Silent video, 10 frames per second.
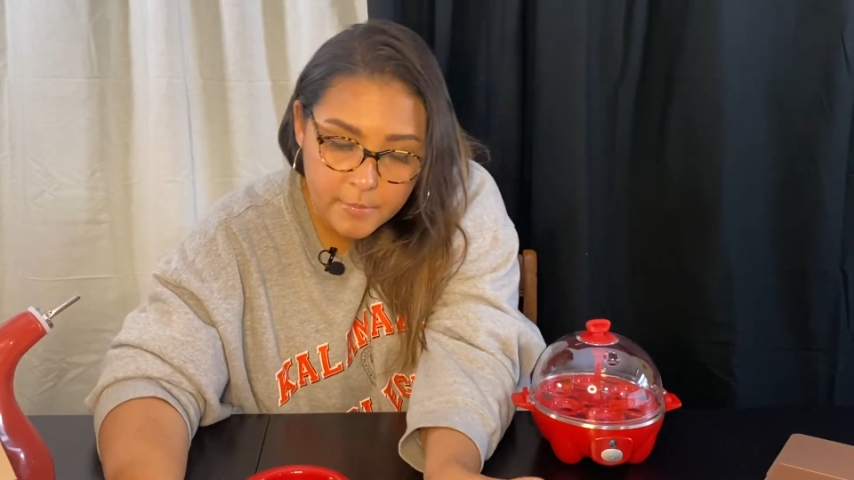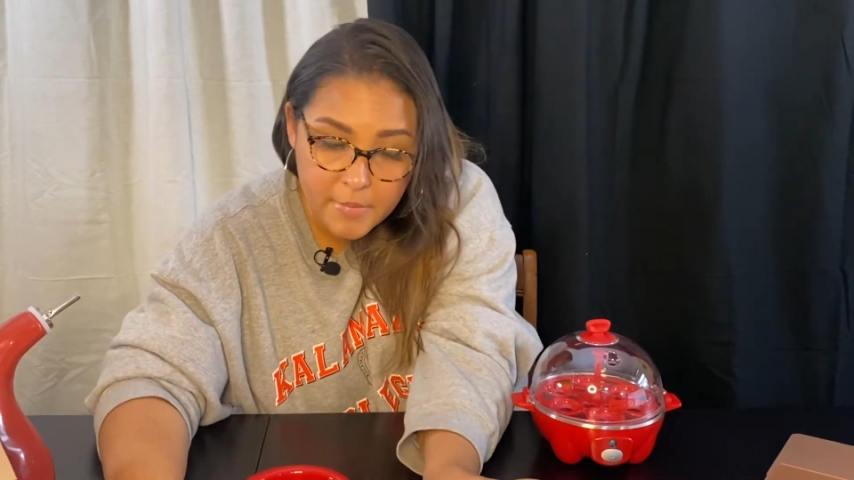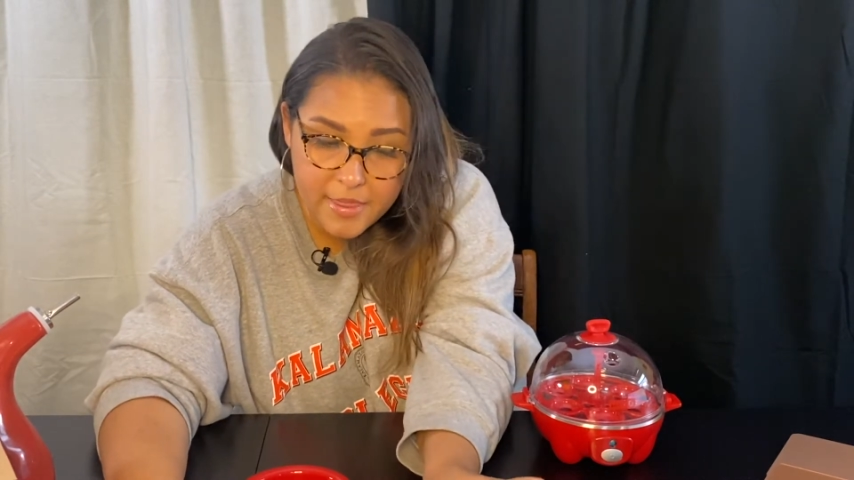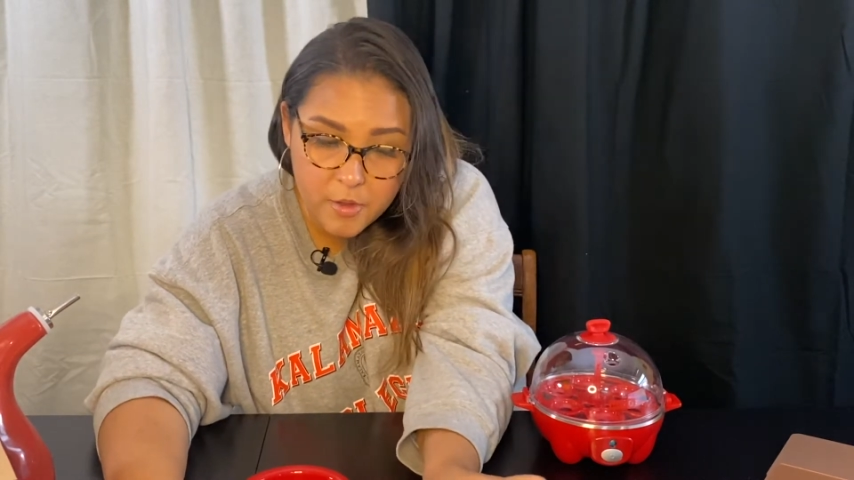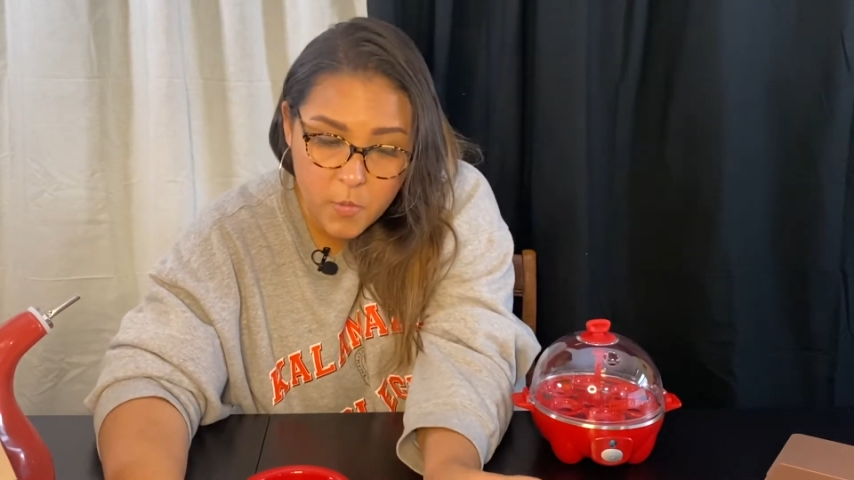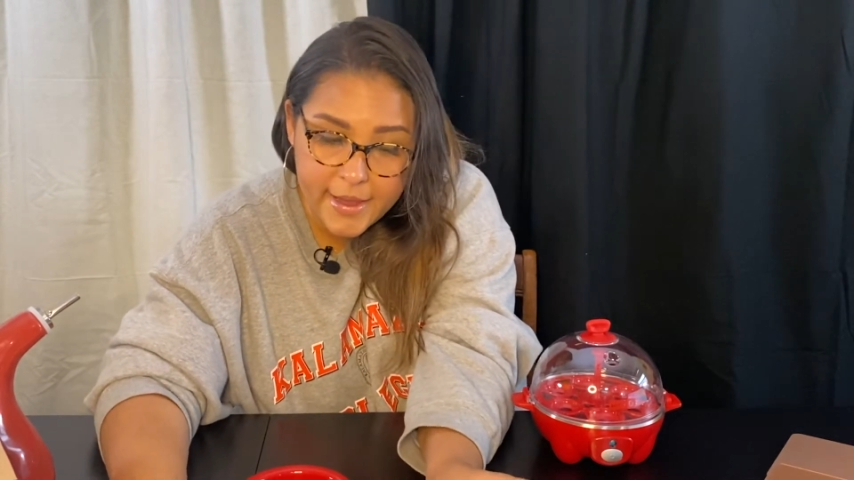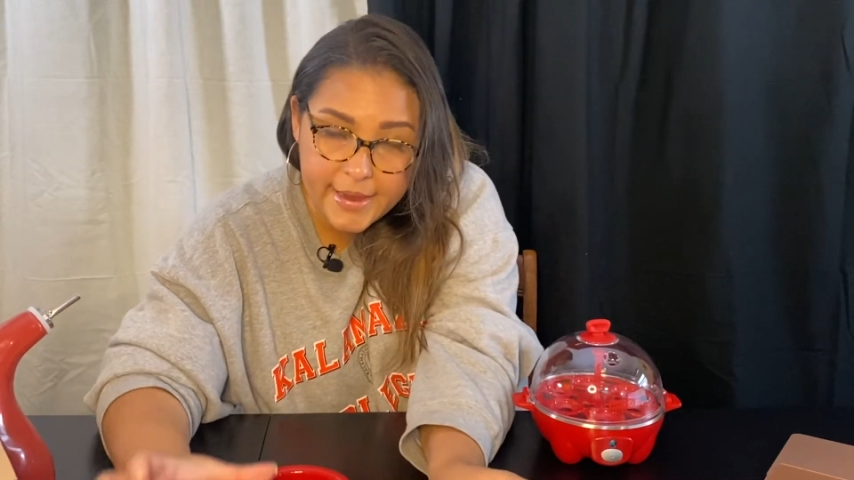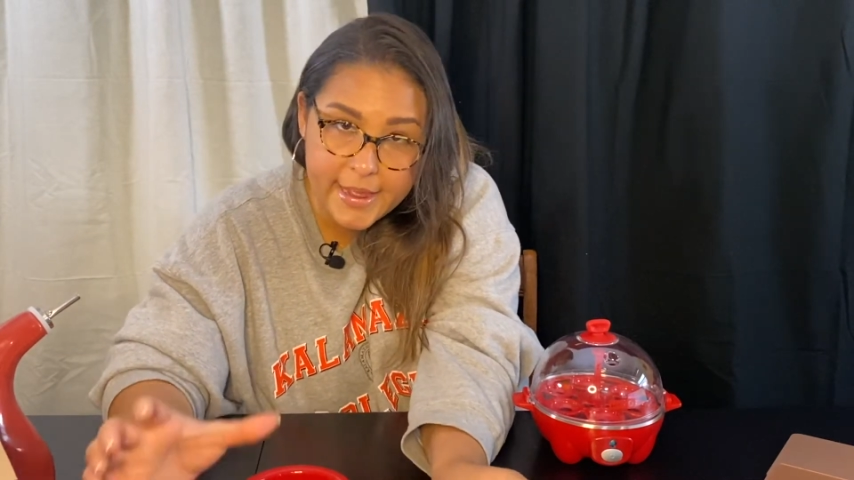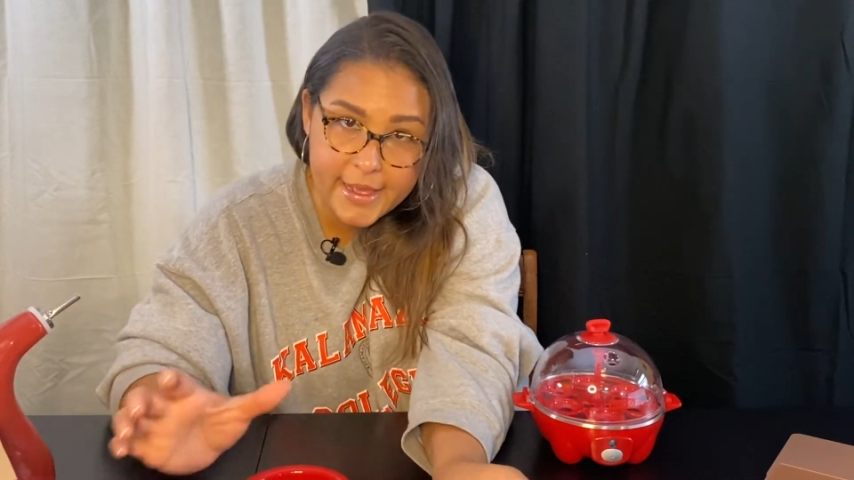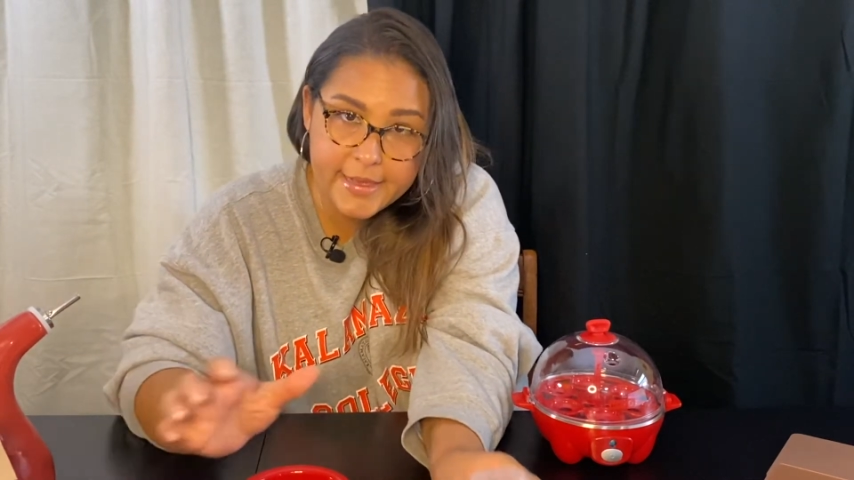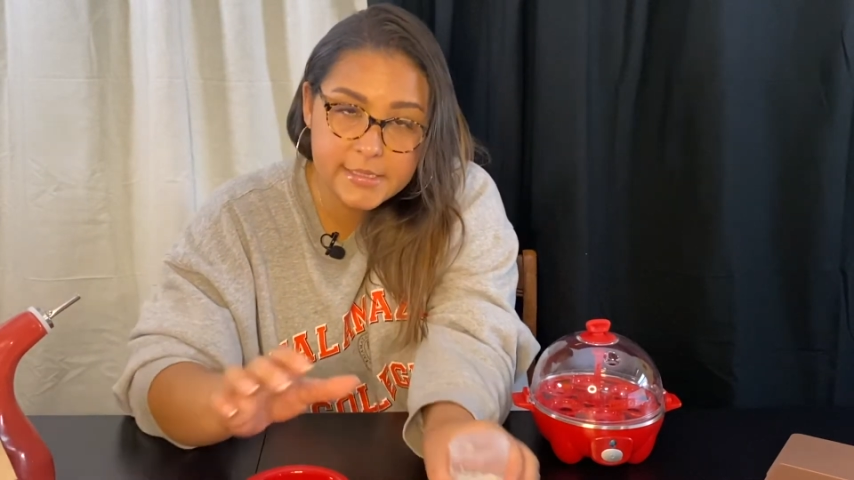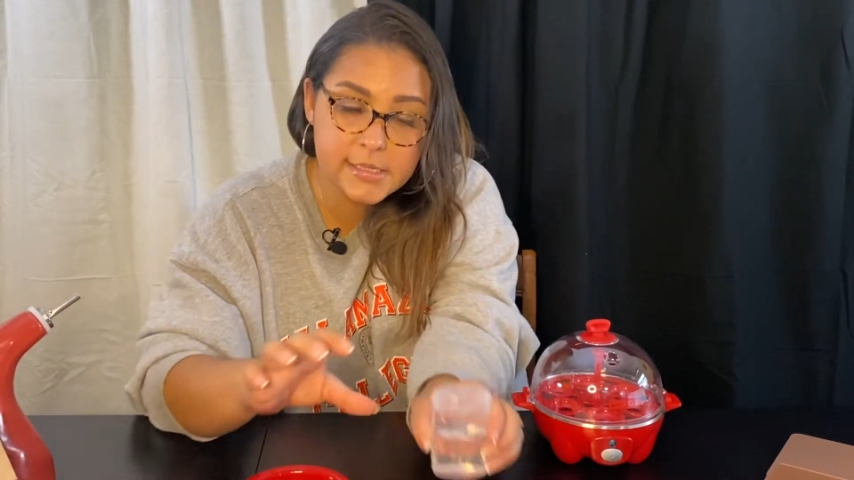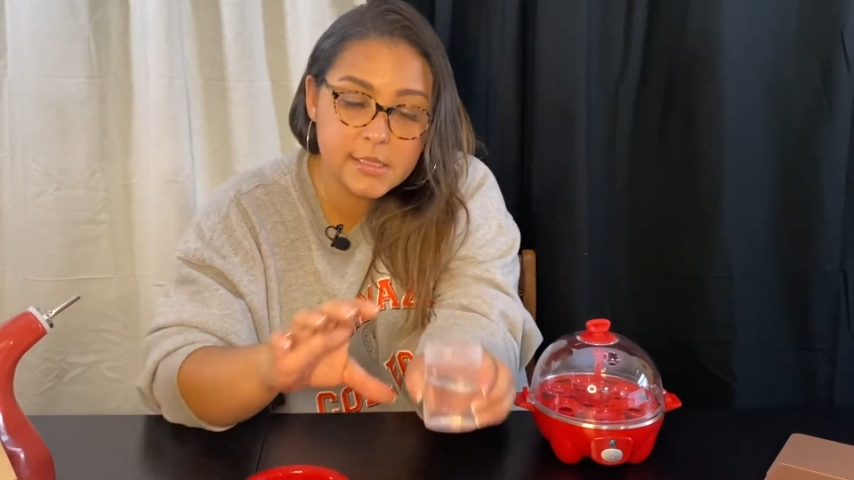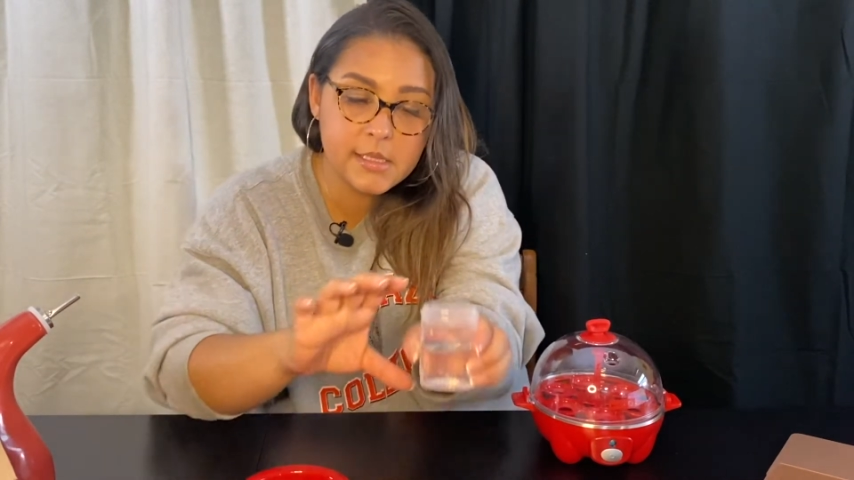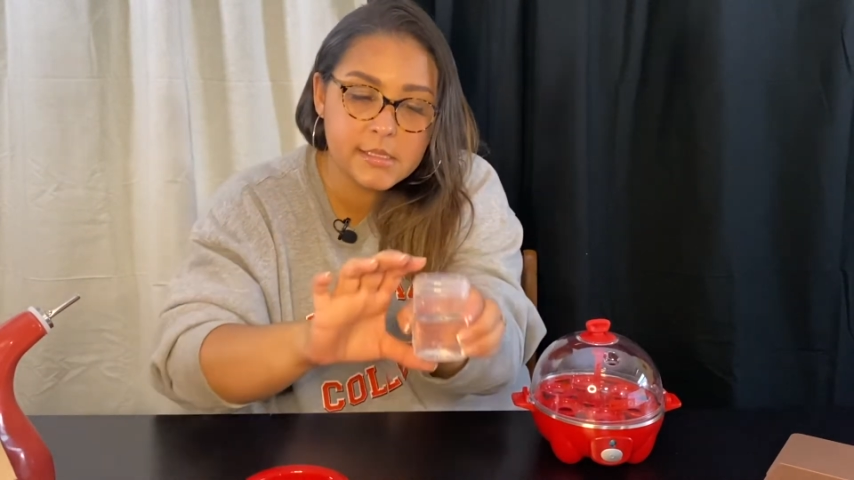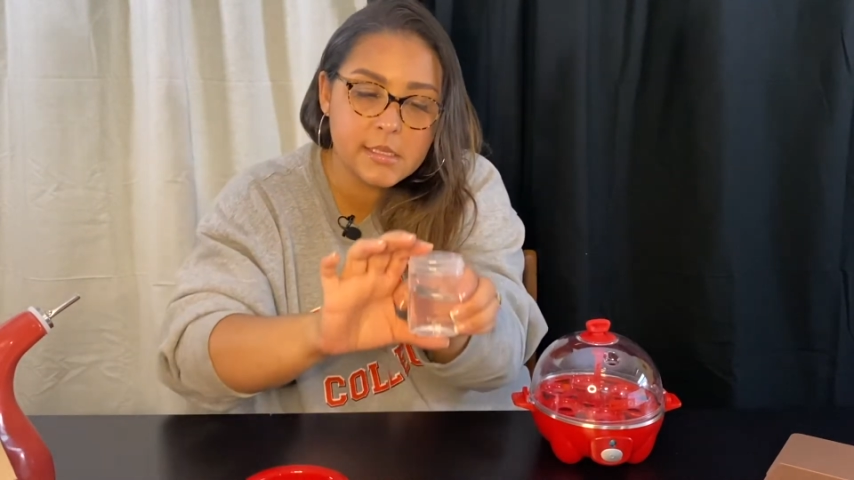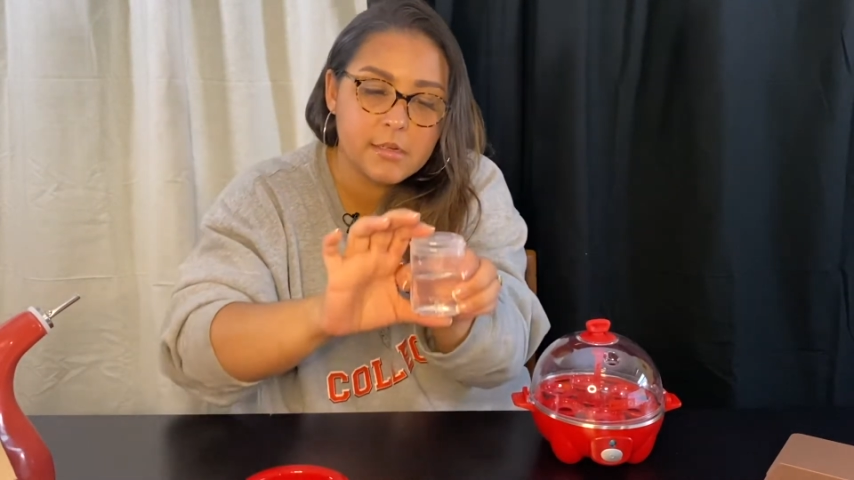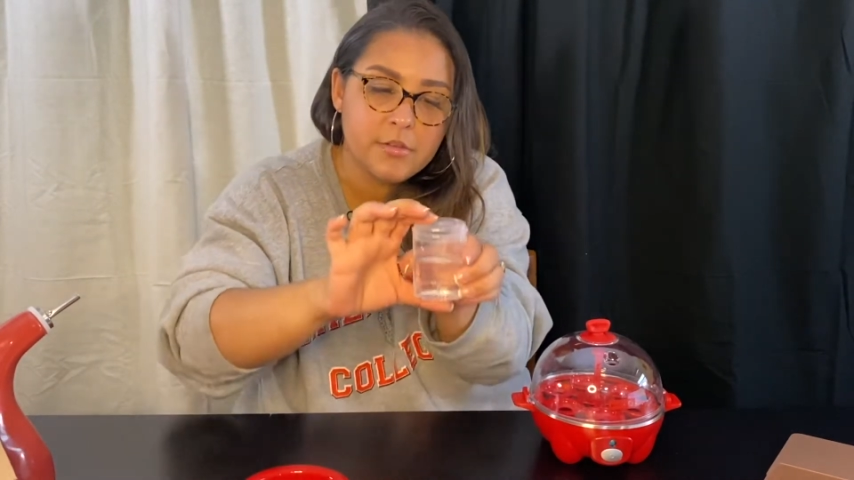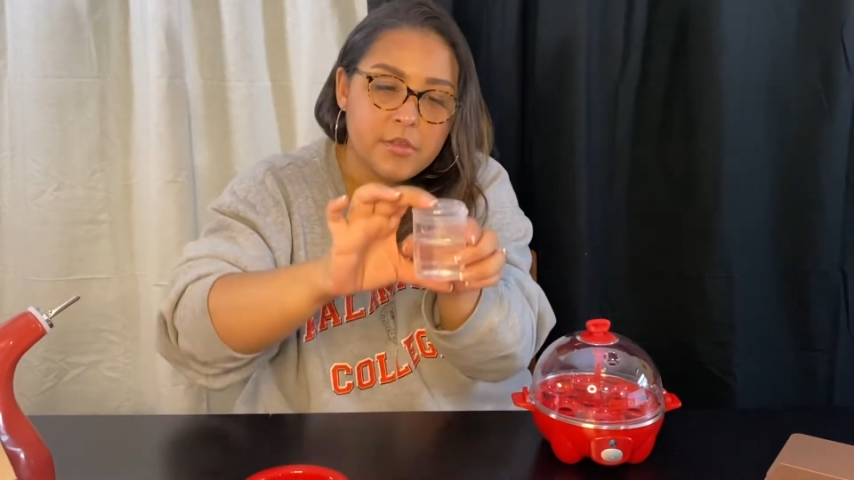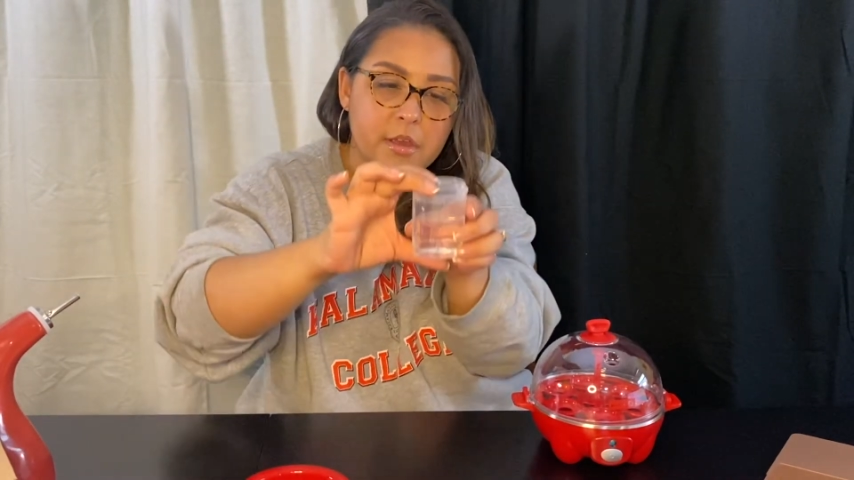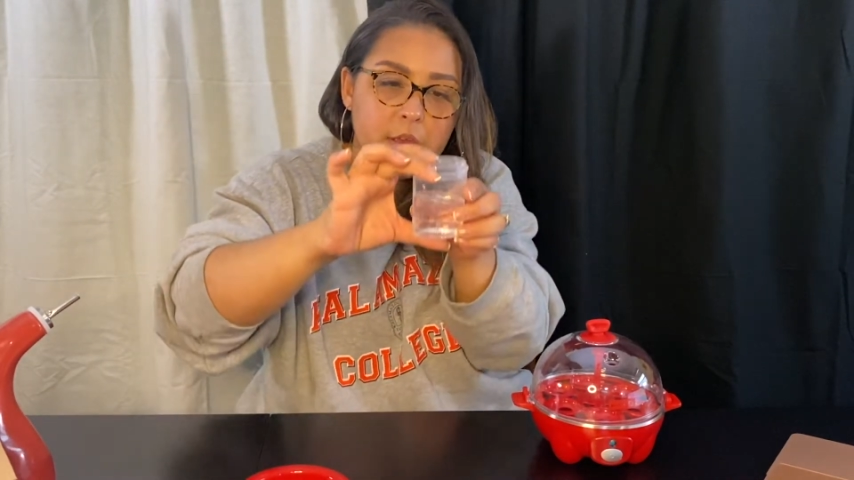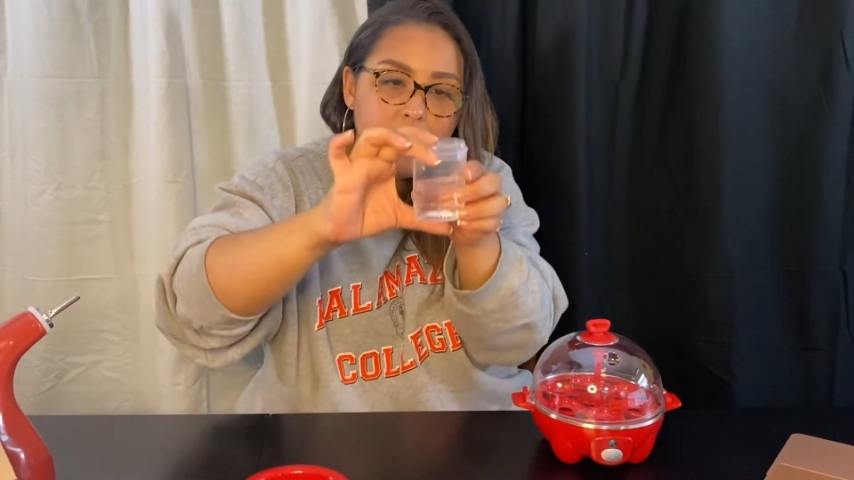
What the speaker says: By the way, guys, this little thing